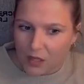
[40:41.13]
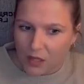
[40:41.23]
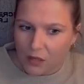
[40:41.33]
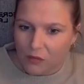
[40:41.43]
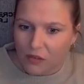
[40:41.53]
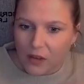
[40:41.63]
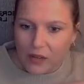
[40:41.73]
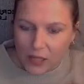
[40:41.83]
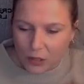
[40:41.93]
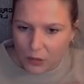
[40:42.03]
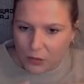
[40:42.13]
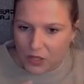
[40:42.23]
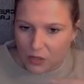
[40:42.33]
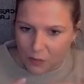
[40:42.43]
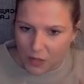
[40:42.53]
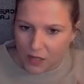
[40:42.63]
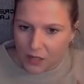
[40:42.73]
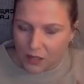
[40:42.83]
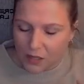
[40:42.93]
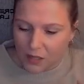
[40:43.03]
very close to me,
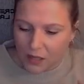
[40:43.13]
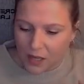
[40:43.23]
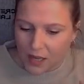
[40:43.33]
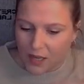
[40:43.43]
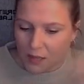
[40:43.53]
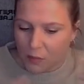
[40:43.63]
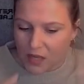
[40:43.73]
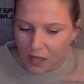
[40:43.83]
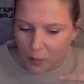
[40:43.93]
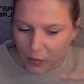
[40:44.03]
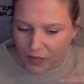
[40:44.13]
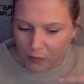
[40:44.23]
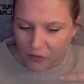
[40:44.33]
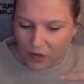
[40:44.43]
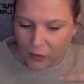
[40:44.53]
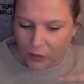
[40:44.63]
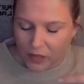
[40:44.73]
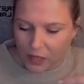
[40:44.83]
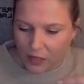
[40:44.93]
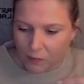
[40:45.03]
and I meet up with them
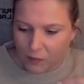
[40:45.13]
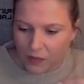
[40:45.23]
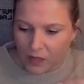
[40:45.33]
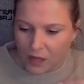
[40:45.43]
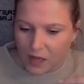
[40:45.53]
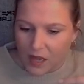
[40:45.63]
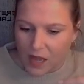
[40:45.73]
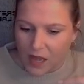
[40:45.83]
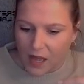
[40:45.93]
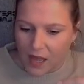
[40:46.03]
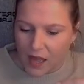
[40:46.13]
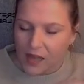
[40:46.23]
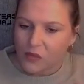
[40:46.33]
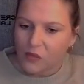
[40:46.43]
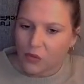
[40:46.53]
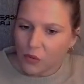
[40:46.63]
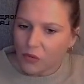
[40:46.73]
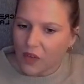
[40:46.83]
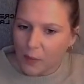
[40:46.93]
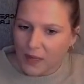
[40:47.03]
frequently, I do
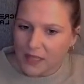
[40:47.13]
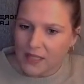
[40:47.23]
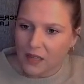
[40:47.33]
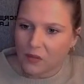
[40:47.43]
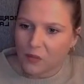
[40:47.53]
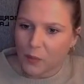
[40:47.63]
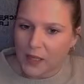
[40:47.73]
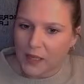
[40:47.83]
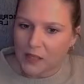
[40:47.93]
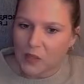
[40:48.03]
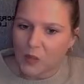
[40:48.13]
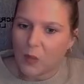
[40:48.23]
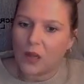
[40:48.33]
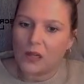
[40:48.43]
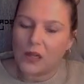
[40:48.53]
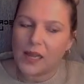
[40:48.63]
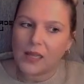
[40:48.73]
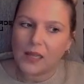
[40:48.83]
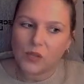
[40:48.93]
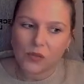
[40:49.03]
find myself playing small, and
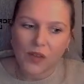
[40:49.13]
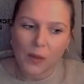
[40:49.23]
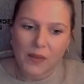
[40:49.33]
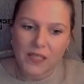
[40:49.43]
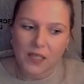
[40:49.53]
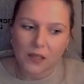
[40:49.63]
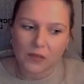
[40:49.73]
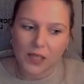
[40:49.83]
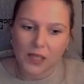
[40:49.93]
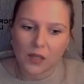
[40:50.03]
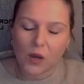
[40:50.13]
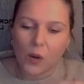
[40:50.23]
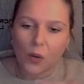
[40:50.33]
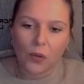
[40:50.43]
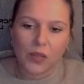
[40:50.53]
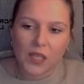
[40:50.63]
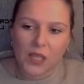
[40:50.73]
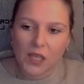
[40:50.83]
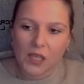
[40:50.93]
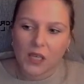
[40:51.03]
I do find myself like
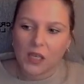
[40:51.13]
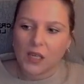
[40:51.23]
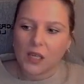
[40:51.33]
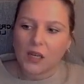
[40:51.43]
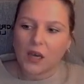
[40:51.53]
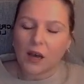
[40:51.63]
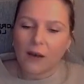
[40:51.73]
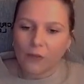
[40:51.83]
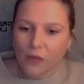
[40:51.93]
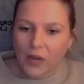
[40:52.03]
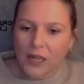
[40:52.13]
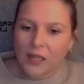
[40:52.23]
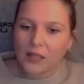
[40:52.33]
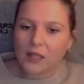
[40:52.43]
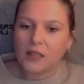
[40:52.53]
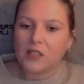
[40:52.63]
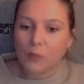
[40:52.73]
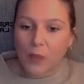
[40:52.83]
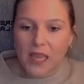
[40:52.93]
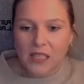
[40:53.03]
only offering
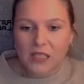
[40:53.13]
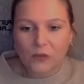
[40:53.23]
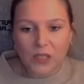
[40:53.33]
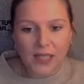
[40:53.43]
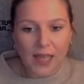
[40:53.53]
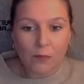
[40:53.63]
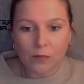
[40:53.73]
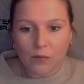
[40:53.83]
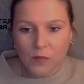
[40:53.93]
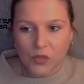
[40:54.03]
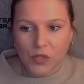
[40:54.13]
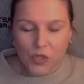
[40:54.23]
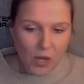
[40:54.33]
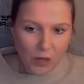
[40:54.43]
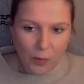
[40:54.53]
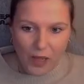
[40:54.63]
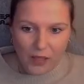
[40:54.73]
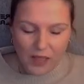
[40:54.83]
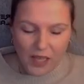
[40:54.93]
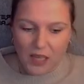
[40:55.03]
space for them to talk
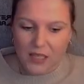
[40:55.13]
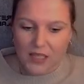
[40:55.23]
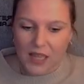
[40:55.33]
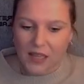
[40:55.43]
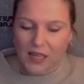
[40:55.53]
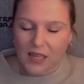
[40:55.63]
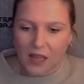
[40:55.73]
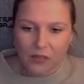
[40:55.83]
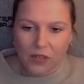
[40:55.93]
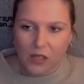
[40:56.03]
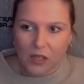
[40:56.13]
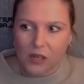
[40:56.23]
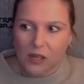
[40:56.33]
about things, and I never